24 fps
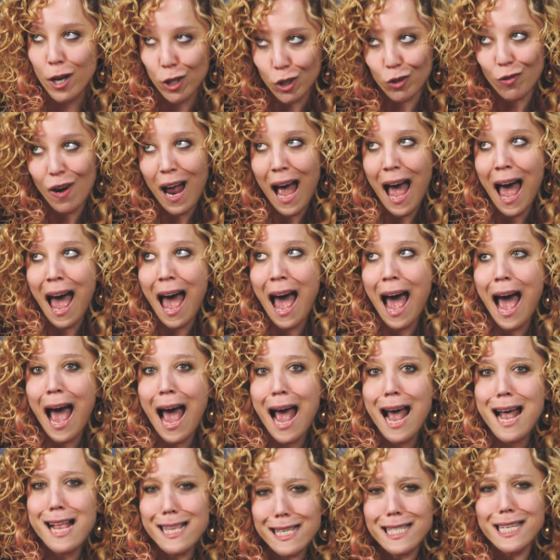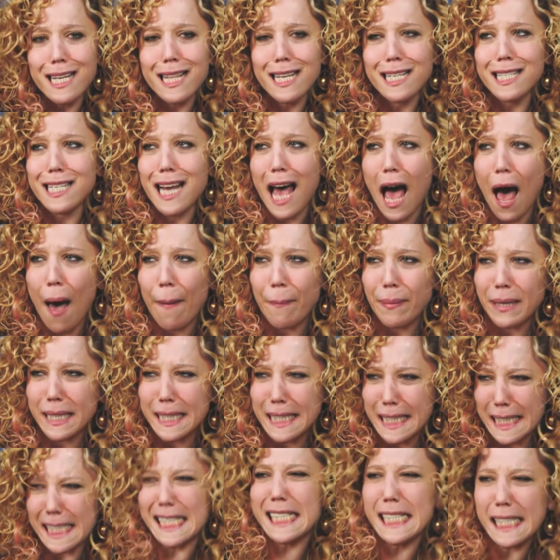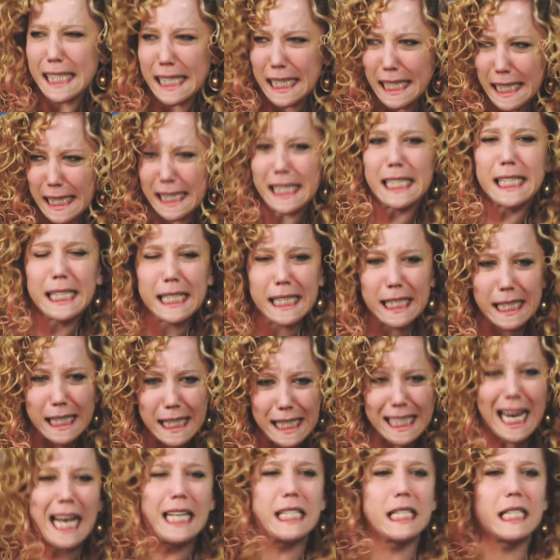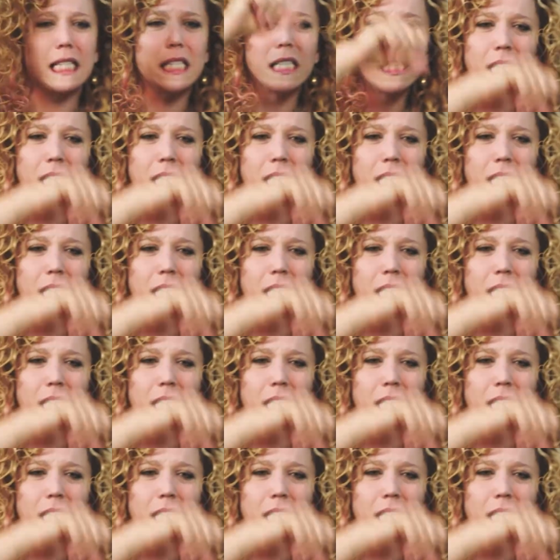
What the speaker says: rise to the top. Yes, yes, yes!